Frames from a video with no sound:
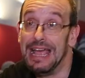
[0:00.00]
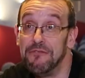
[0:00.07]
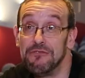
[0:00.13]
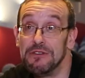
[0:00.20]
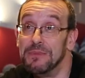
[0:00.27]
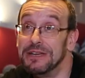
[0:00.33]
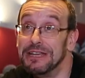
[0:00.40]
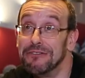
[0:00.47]

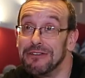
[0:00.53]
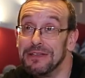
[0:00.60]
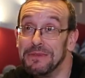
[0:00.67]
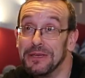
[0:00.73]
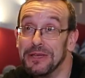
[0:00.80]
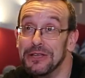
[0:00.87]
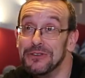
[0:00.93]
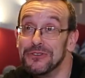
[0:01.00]
everybody around
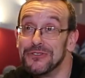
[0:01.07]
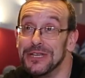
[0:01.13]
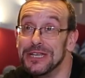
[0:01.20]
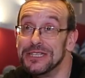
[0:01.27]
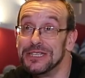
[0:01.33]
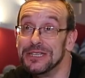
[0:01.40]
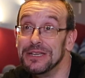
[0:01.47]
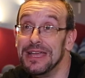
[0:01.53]
the country
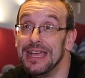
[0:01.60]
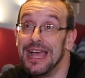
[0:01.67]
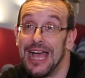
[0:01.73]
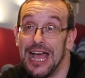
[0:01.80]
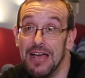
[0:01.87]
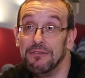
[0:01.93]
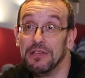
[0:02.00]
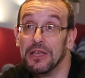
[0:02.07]
to
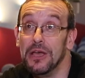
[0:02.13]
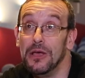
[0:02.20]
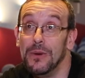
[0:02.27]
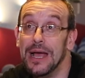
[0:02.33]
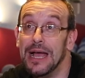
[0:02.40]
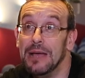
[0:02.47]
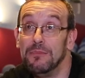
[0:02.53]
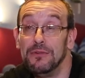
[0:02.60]
have a go
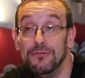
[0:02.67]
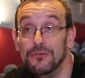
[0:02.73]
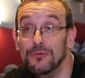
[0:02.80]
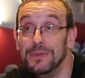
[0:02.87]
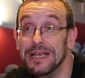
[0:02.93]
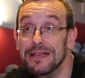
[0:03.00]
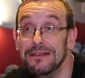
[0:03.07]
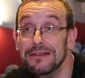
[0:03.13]
at performing